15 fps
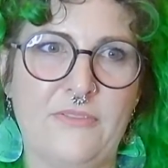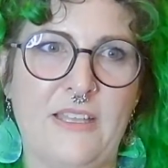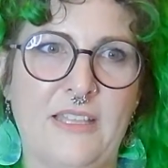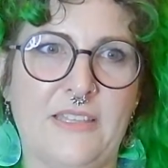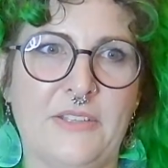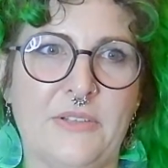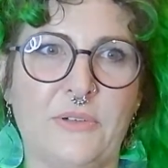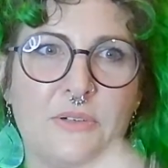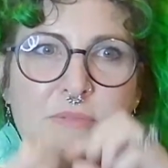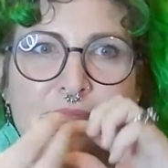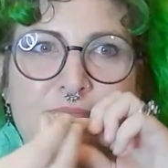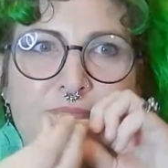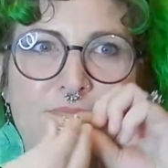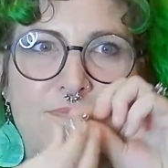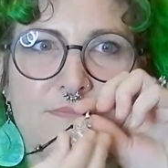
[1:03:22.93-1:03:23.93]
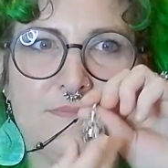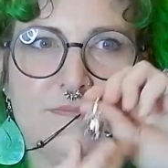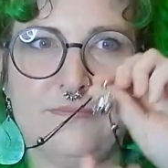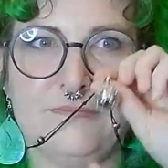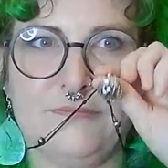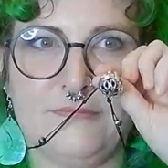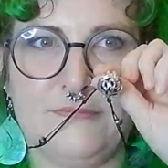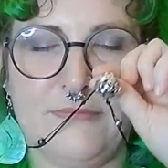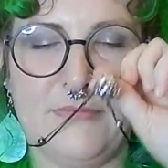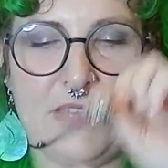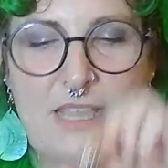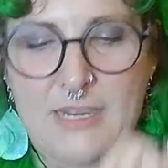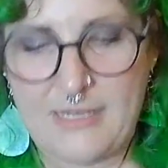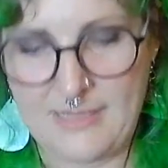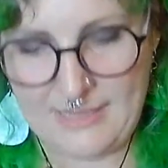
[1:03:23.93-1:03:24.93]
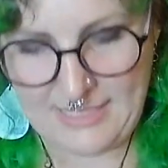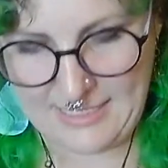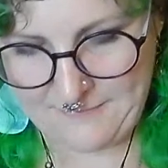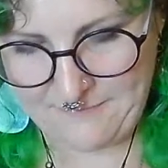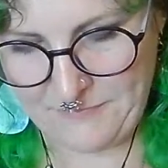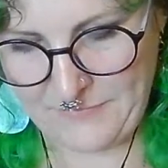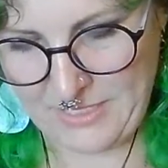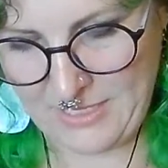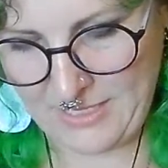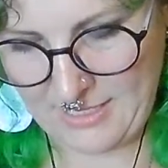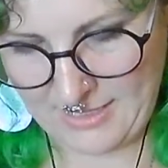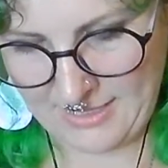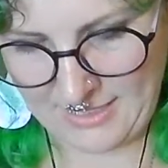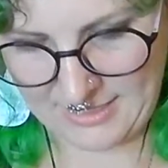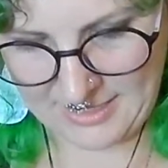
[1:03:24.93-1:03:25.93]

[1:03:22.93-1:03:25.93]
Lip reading: a little locket thing that